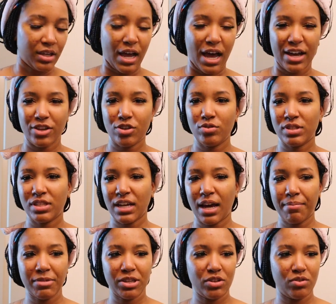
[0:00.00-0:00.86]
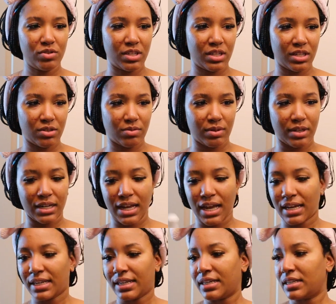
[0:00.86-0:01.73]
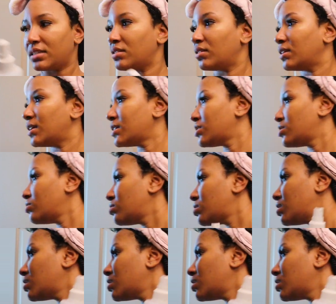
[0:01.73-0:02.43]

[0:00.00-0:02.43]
I've been using this one a lot lately. So let's use